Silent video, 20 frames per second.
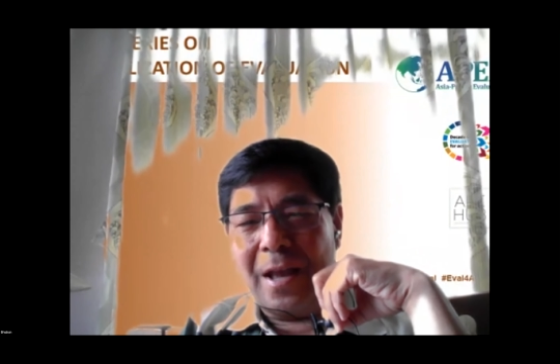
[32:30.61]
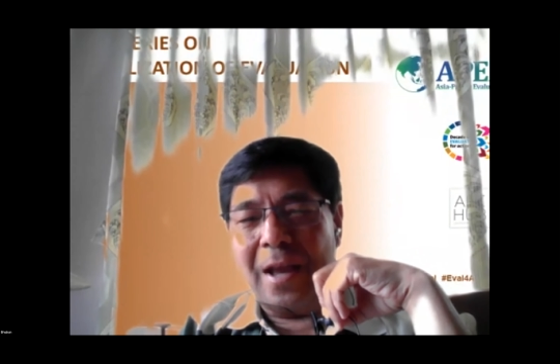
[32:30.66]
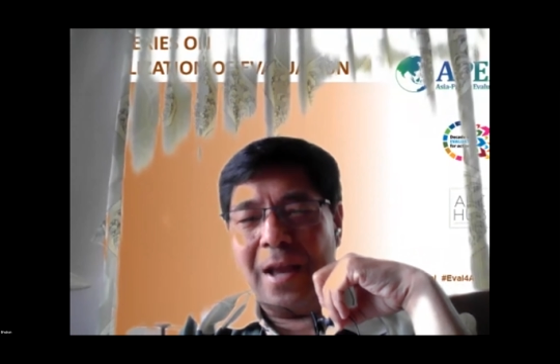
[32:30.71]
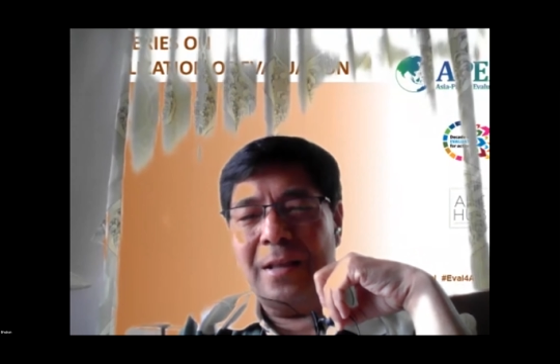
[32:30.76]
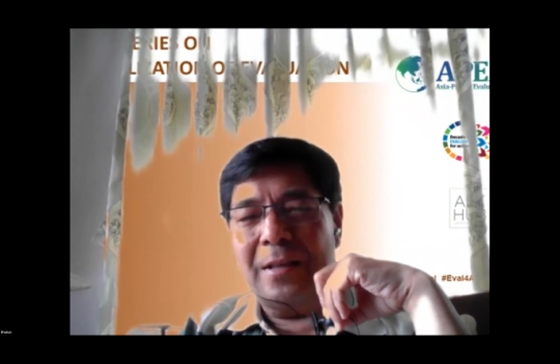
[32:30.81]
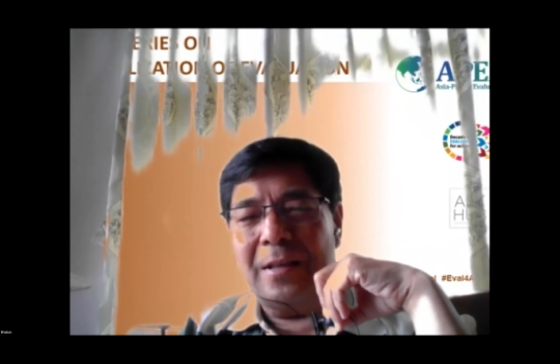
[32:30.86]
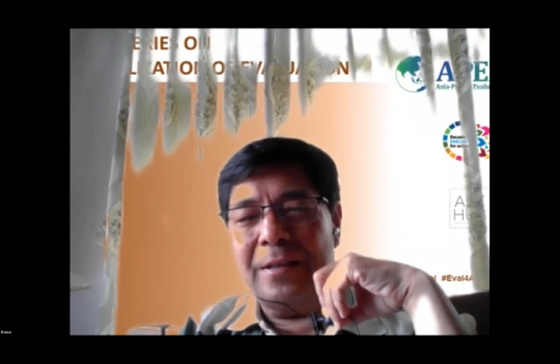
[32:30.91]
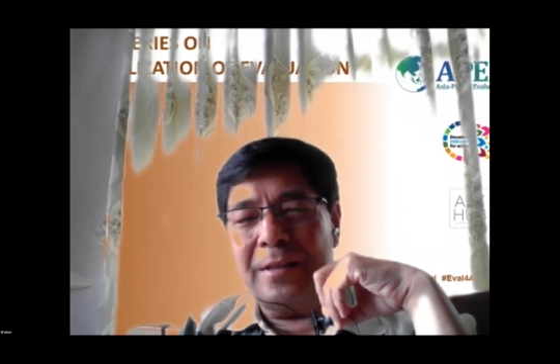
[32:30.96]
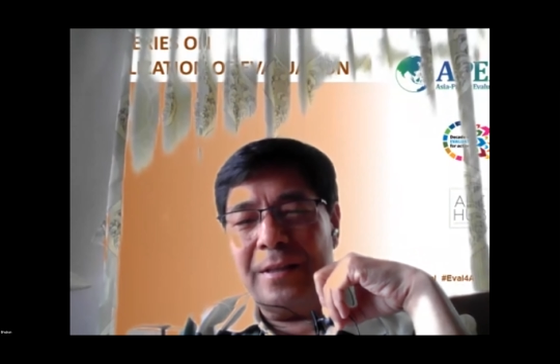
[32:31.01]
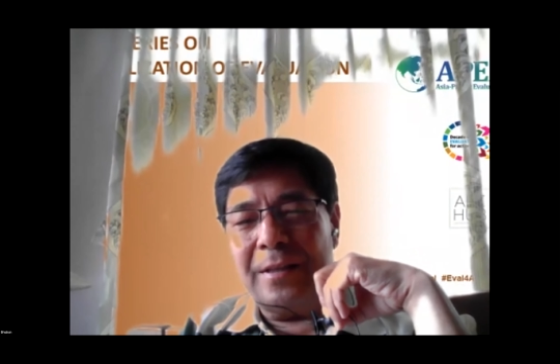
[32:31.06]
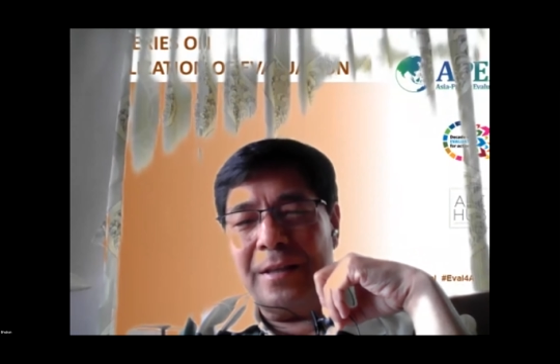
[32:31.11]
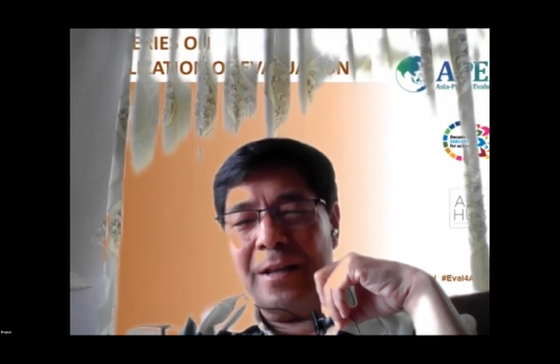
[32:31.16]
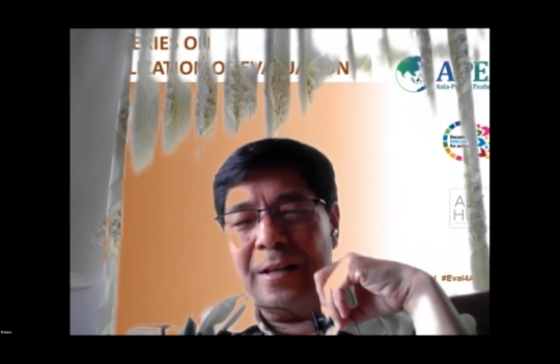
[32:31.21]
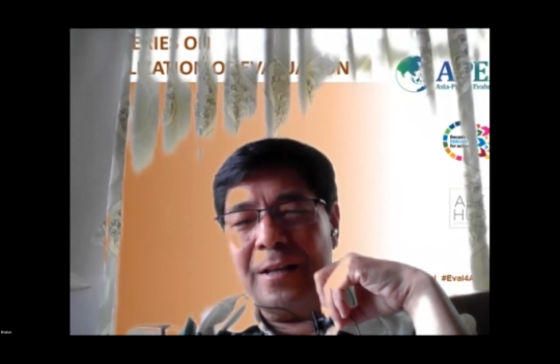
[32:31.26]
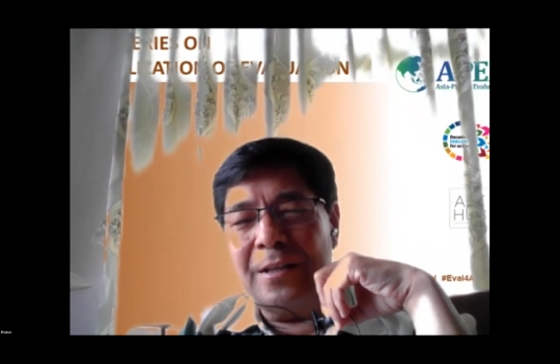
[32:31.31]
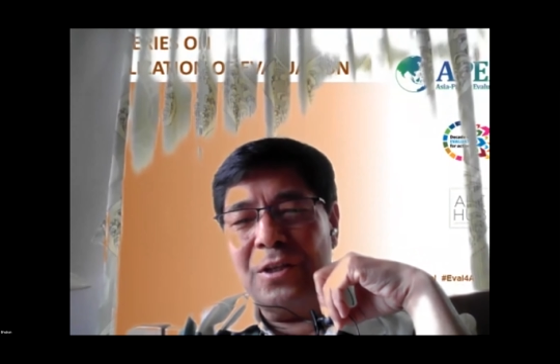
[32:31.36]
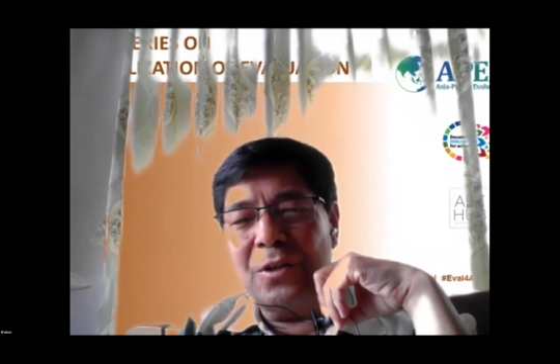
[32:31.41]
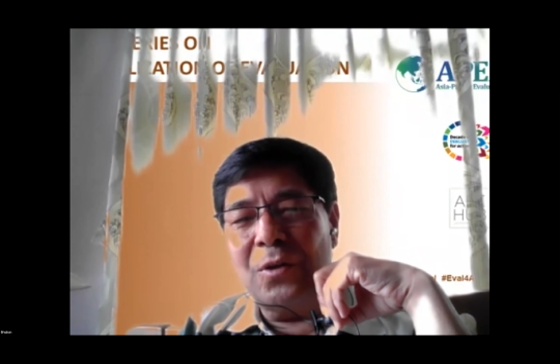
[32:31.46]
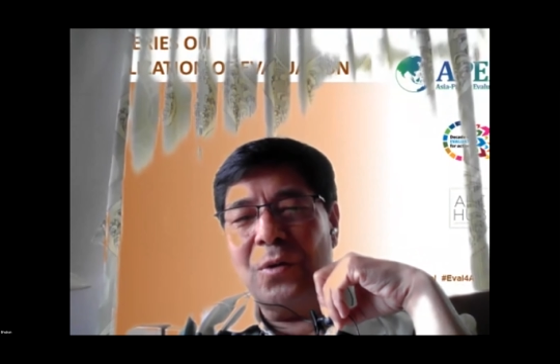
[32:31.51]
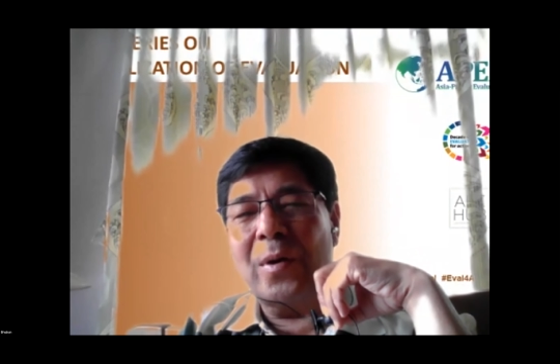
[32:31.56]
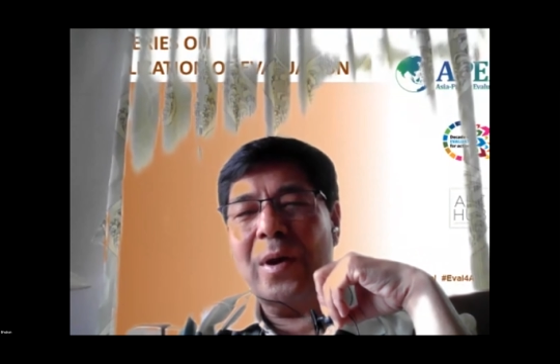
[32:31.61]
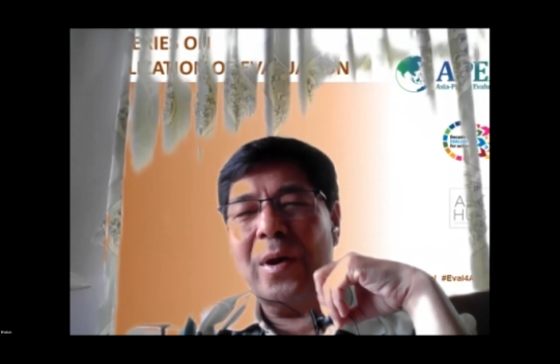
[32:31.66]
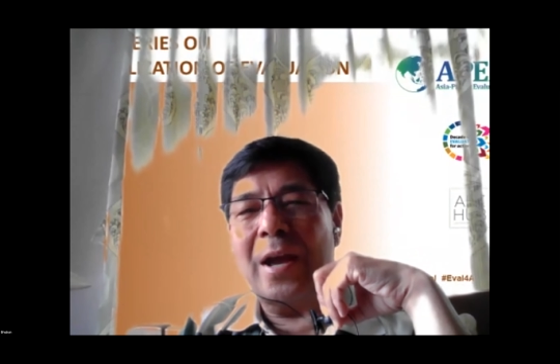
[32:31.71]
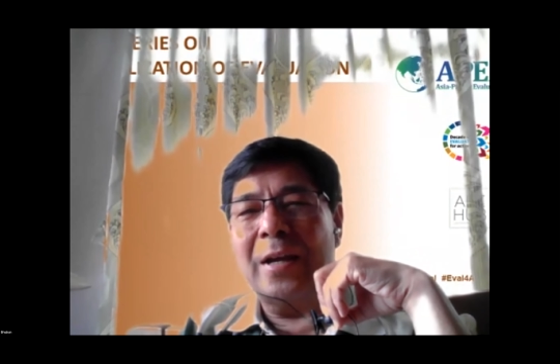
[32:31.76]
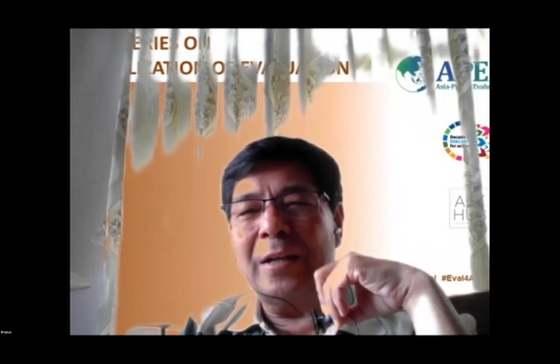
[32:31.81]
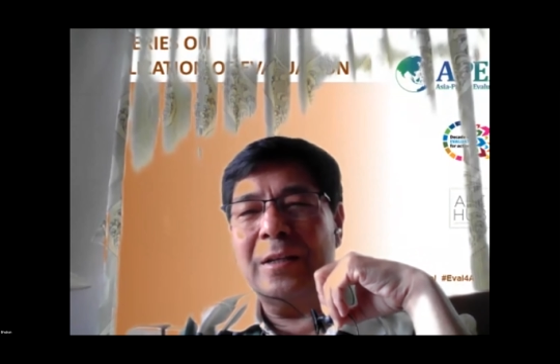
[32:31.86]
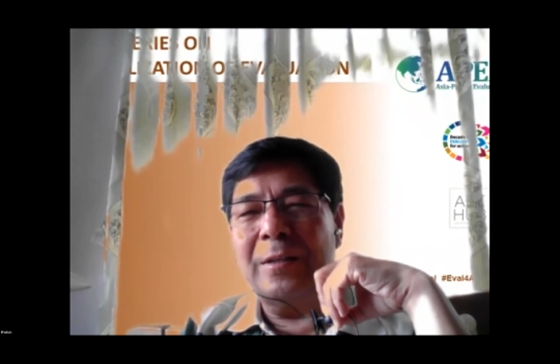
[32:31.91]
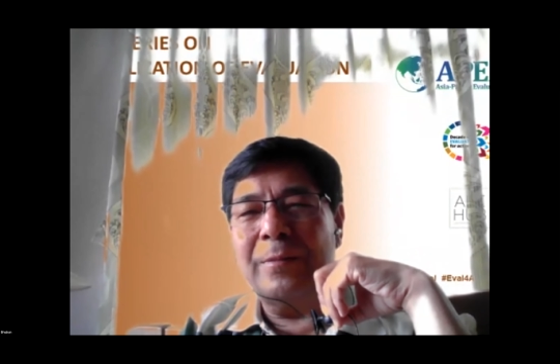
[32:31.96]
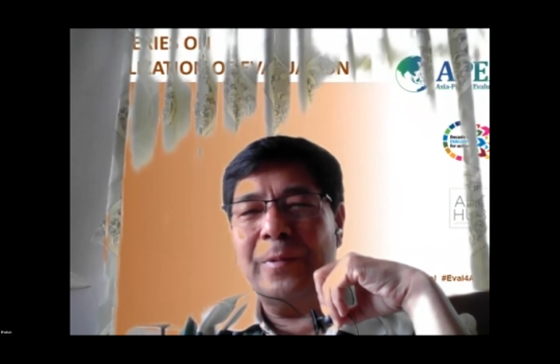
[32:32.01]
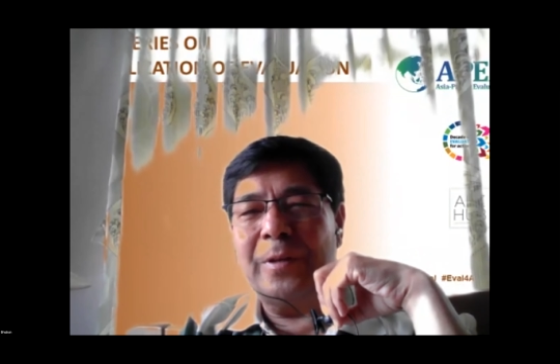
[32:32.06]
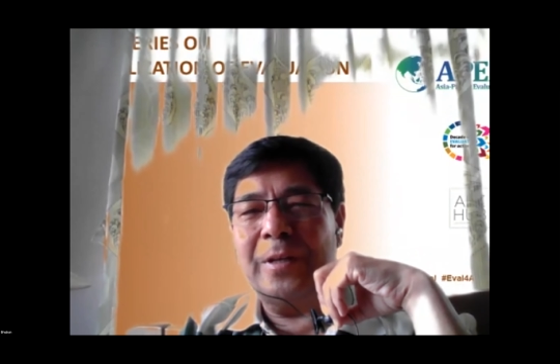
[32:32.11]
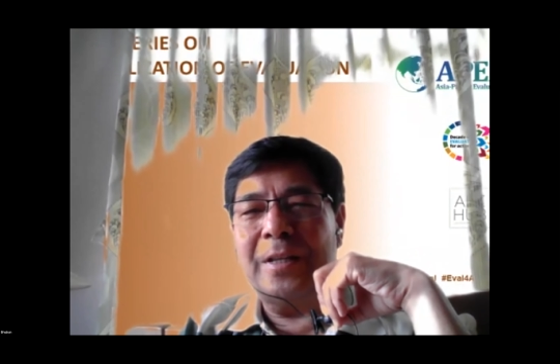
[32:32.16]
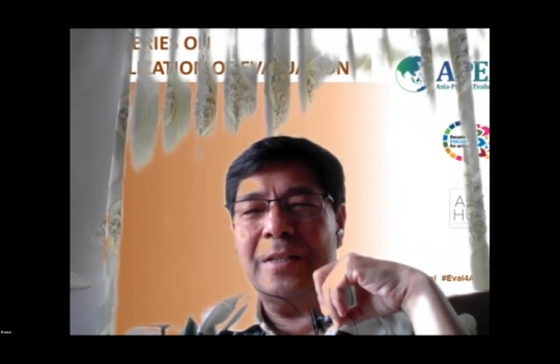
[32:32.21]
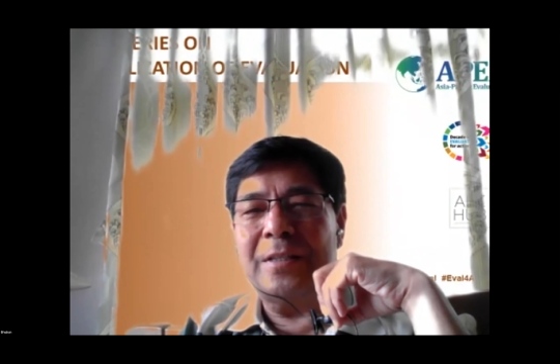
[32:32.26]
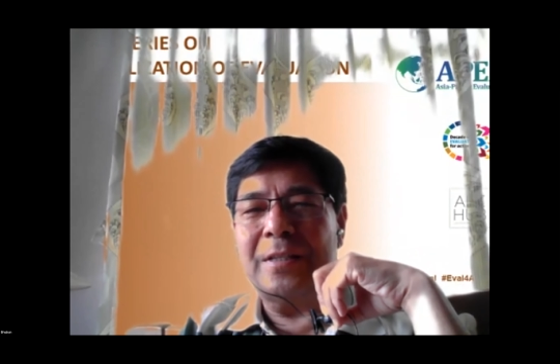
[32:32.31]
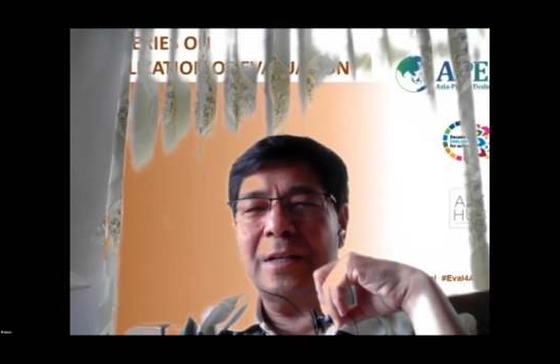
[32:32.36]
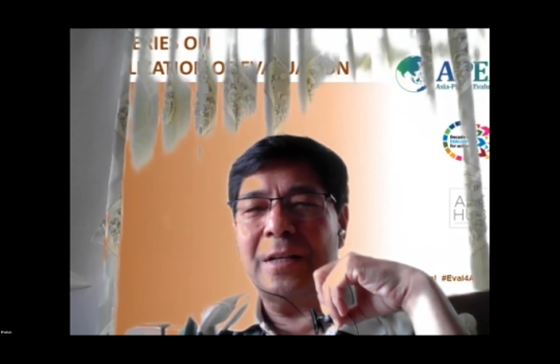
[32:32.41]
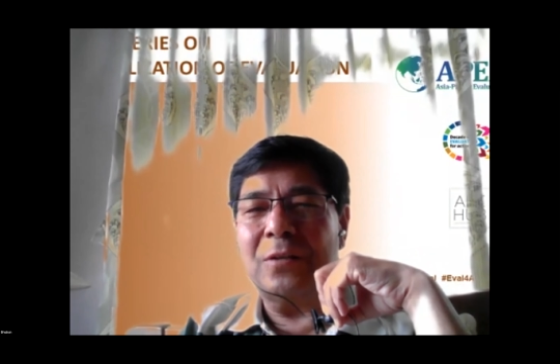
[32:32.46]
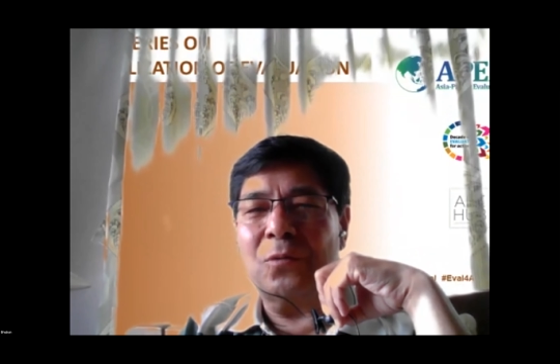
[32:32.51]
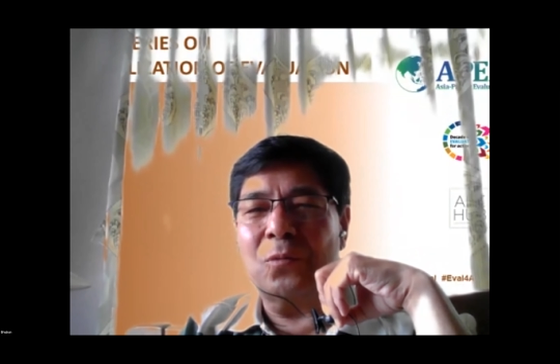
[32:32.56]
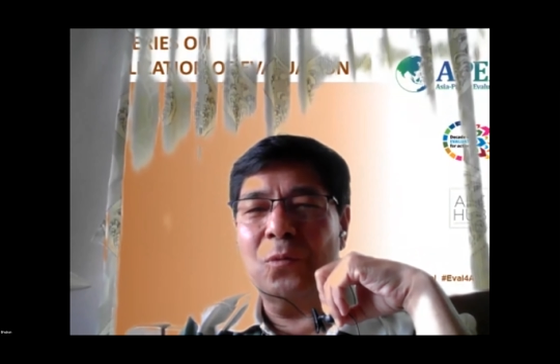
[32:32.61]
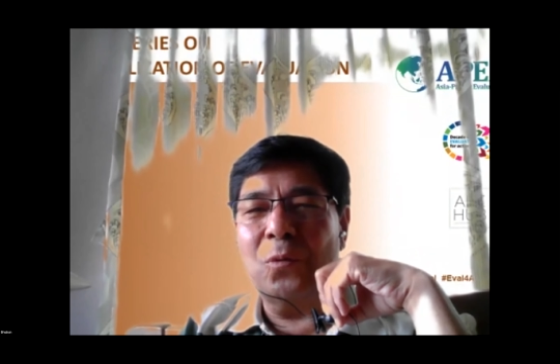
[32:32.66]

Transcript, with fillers: And the NGO activities are